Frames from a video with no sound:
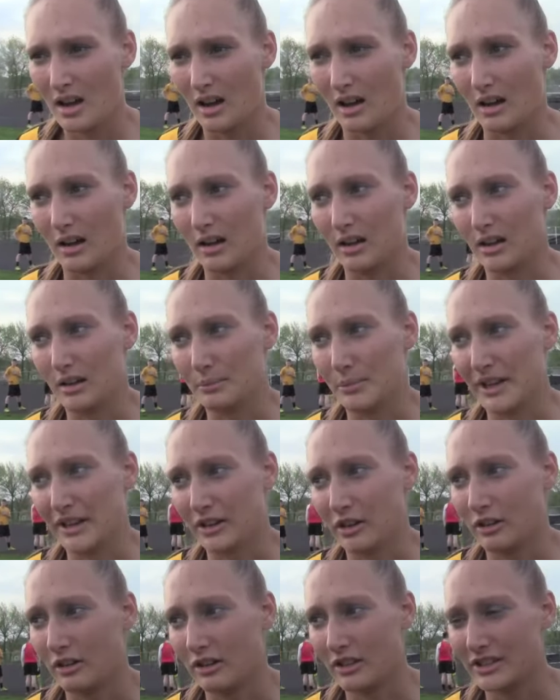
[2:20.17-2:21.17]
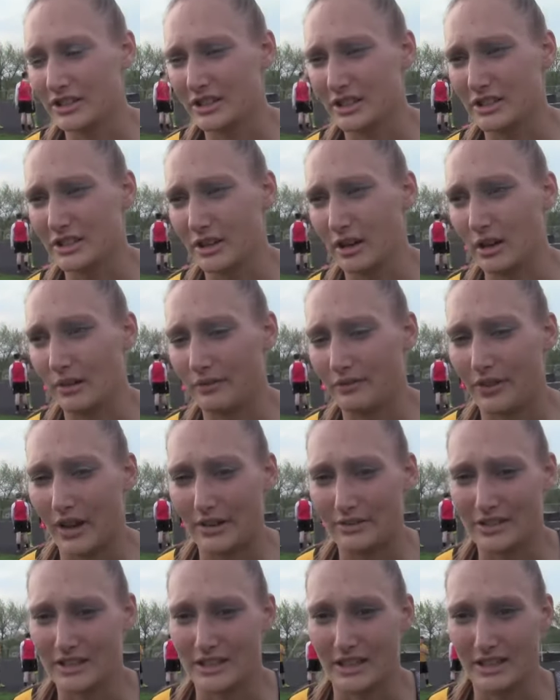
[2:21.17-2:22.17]
Uh, my goal is to jump
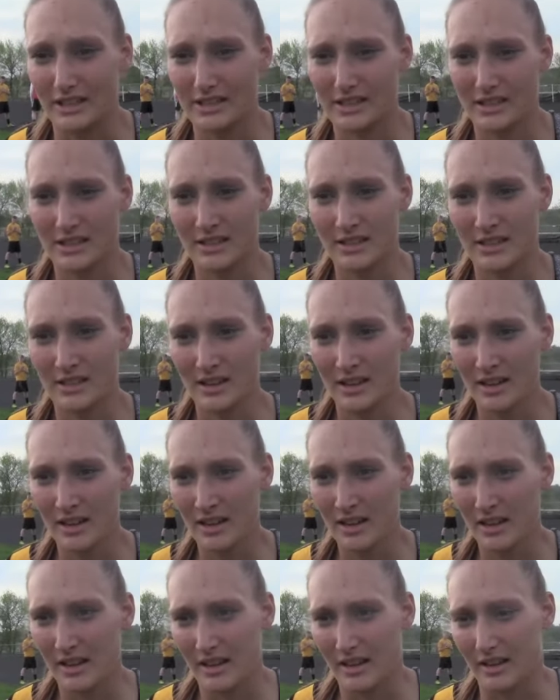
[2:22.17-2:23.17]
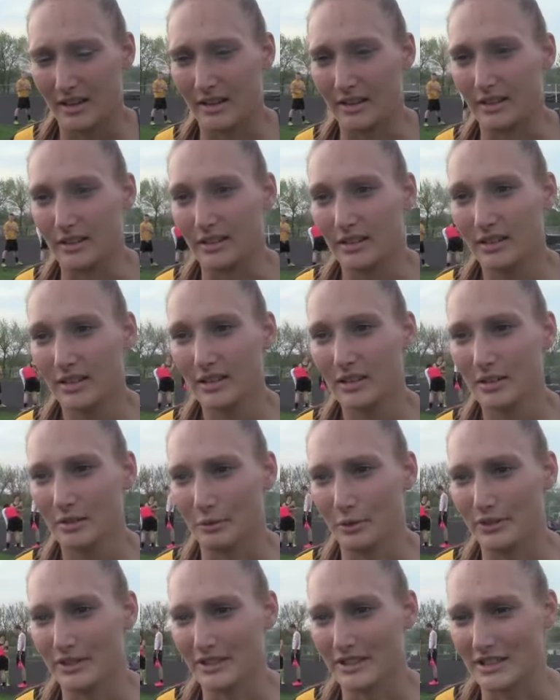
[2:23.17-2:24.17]
five six and
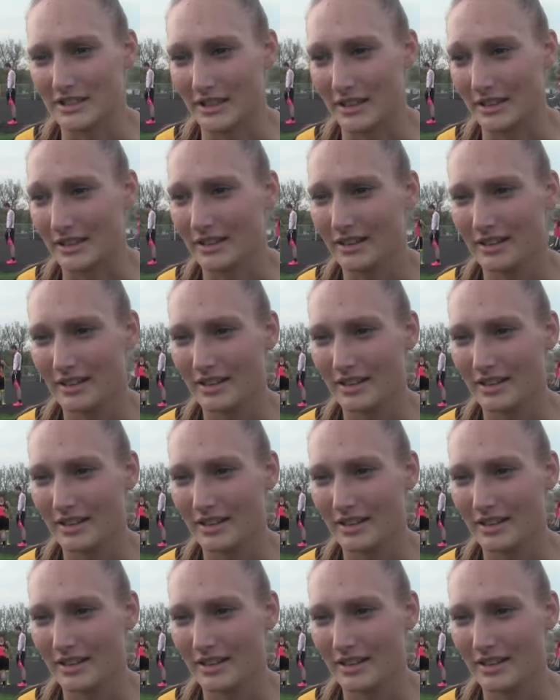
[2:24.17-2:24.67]
win the state.